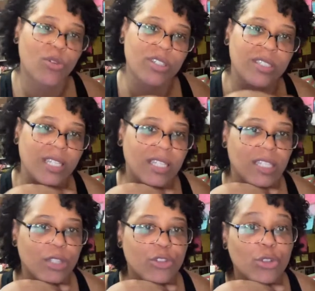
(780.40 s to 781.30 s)
order to get
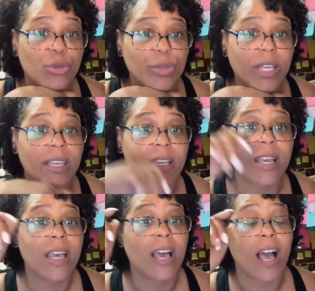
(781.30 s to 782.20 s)
the Zoom link
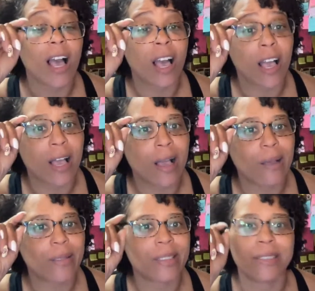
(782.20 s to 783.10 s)

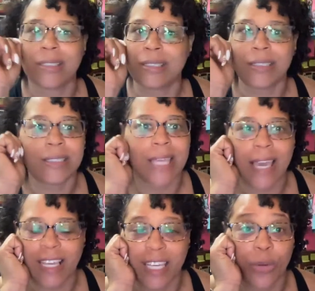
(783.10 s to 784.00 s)
uh
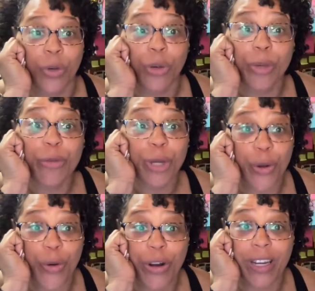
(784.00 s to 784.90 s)
yeah it will be
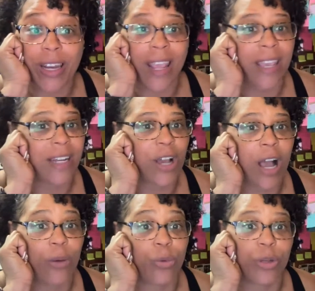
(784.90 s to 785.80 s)
recorded and
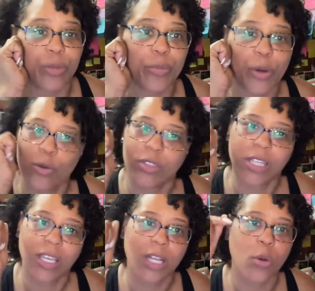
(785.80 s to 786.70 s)
i will be
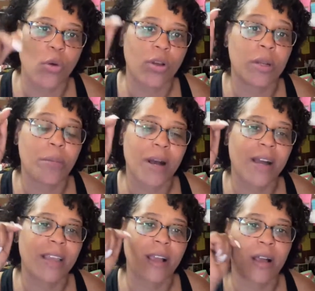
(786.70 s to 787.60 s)
posting it on
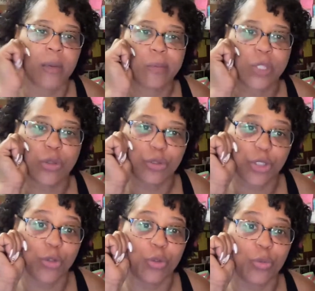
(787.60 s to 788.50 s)
my um
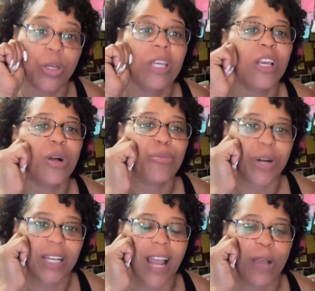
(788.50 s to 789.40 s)
youtube
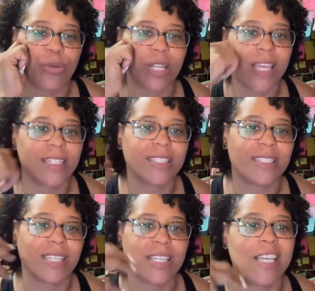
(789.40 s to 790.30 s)
but i would like to
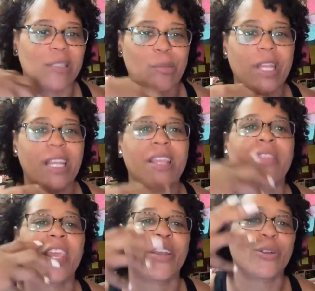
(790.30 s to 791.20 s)
see as many
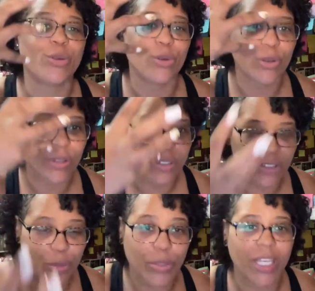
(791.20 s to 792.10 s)
there
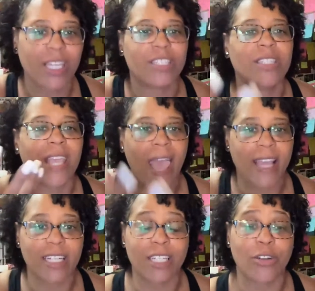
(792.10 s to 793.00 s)
to be in the
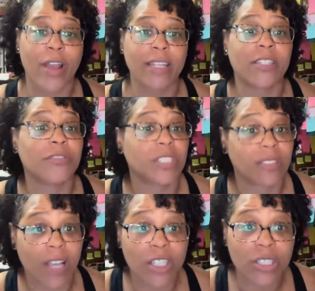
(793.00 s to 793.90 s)
interactive
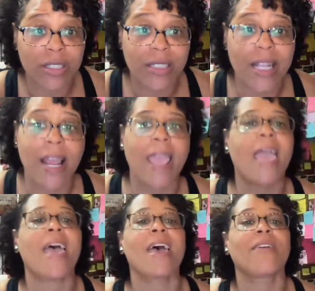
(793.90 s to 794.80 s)
discussions that i
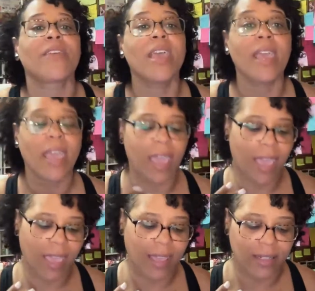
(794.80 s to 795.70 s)
have
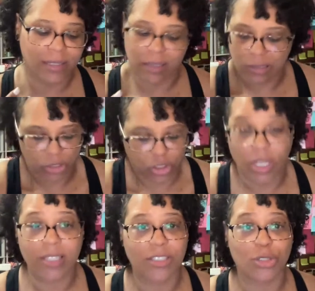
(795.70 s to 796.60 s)
and
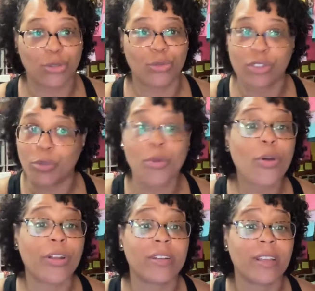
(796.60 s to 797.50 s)
just to
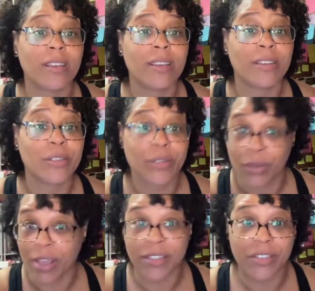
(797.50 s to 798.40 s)
support
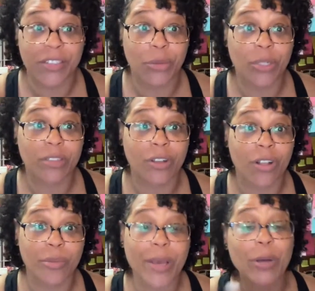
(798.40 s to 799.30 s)
and to see what it's
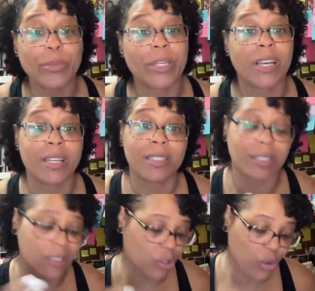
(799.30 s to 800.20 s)
all about
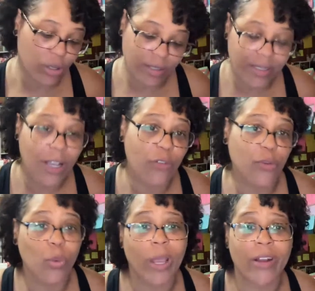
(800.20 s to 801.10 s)
because your self
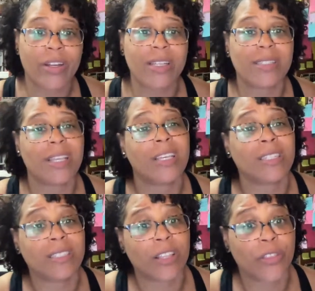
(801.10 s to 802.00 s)
awareness
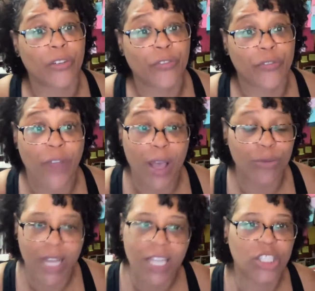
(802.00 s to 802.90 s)
is the
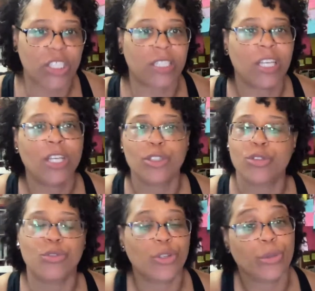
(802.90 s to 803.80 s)
foundation
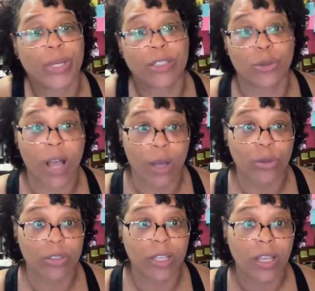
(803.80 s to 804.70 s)
to your mental
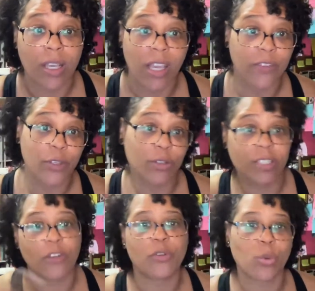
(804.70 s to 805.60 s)
health. If your
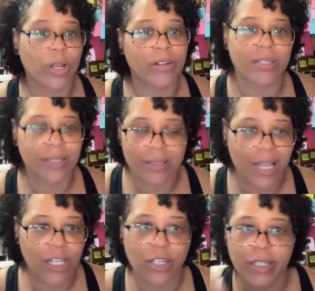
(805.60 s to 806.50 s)
self awareness is
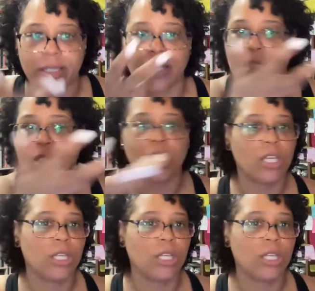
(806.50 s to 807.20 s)
not good, then